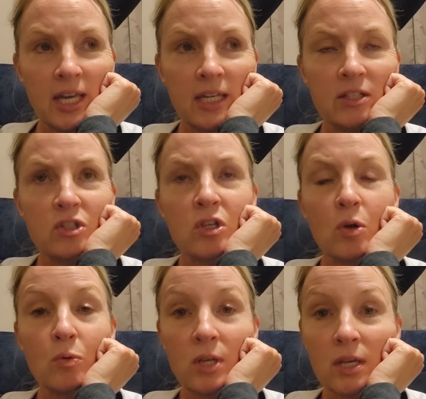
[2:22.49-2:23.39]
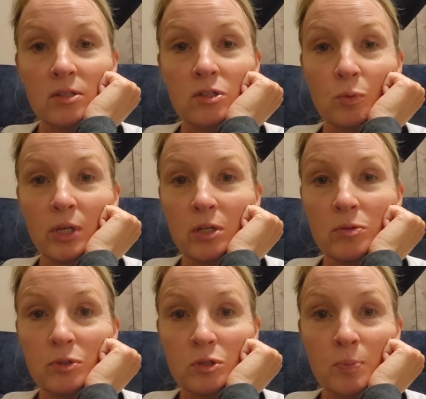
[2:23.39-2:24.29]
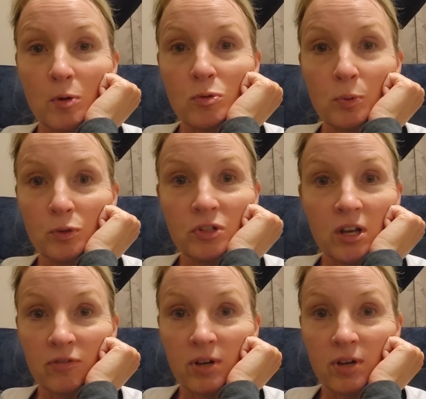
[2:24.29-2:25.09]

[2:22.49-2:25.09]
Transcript: And so, yes, we use disposable stuff.